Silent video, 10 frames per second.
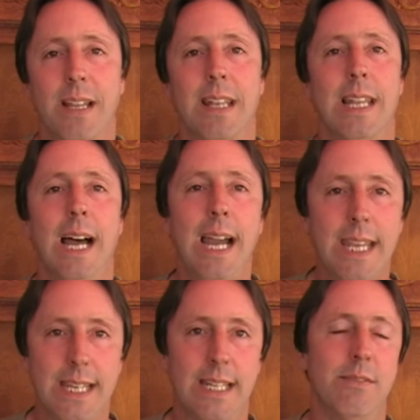
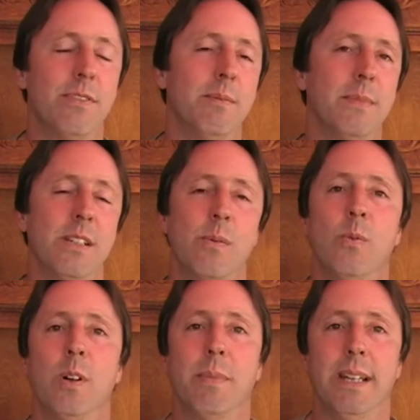lying from this
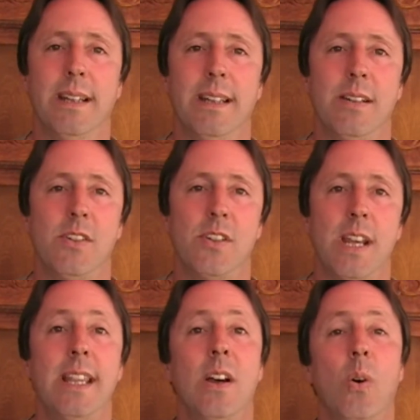woman.
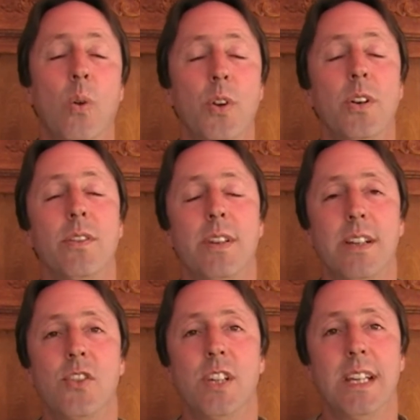And the older
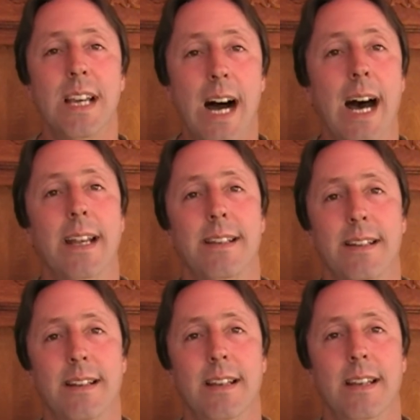that she
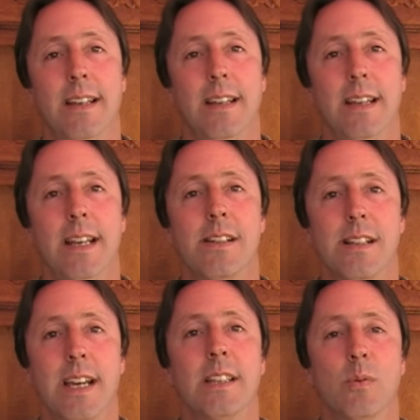got,
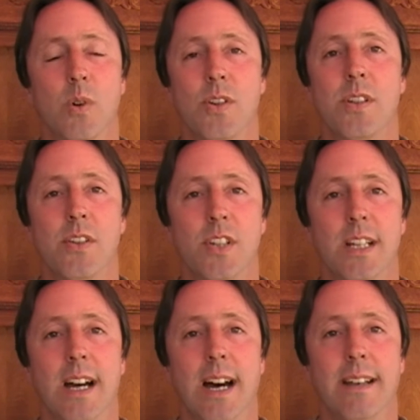it's like the worse that she
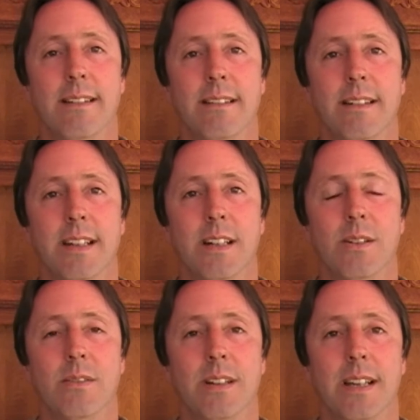got.
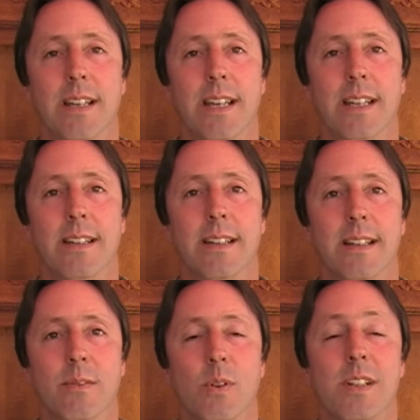And
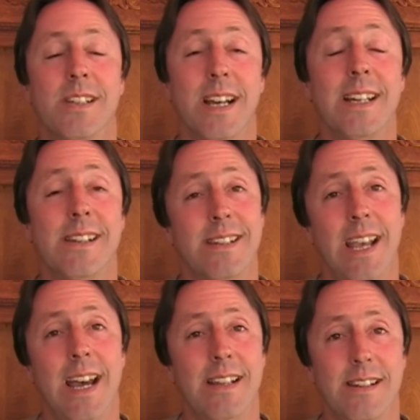what's kind of
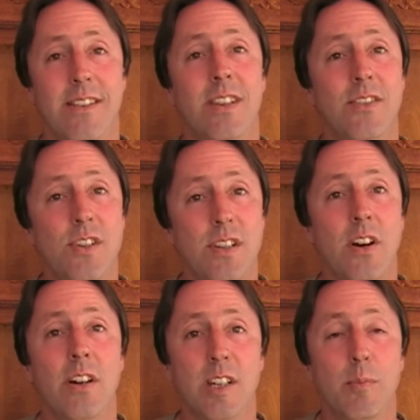sad is I think she's
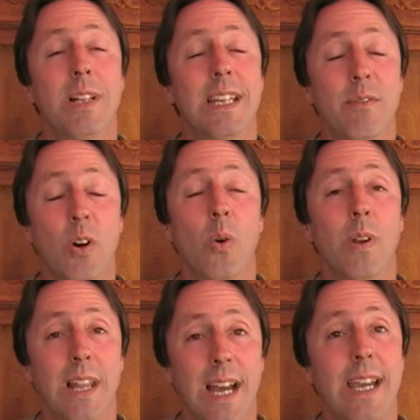starting to believe her
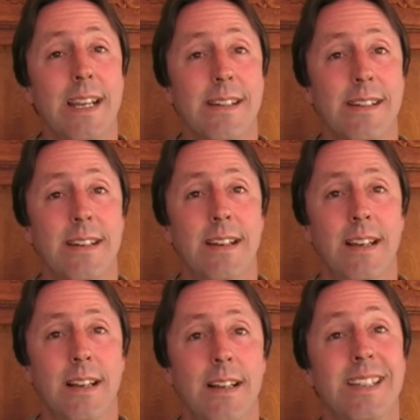own lies
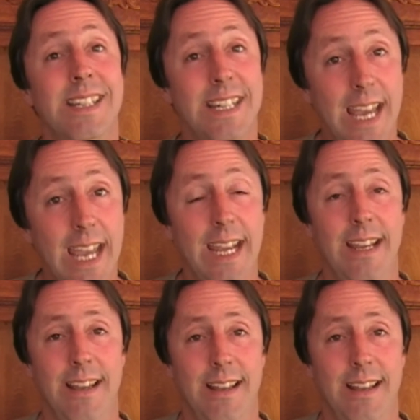today.